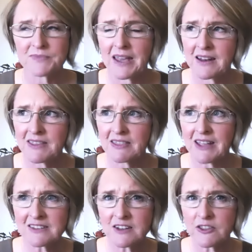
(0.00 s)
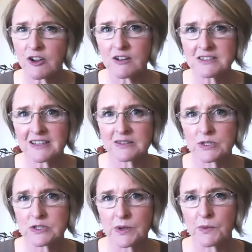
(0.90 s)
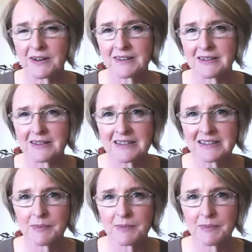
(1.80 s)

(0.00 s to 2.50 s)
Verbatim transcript: And I think that's not the context in which we want to see this.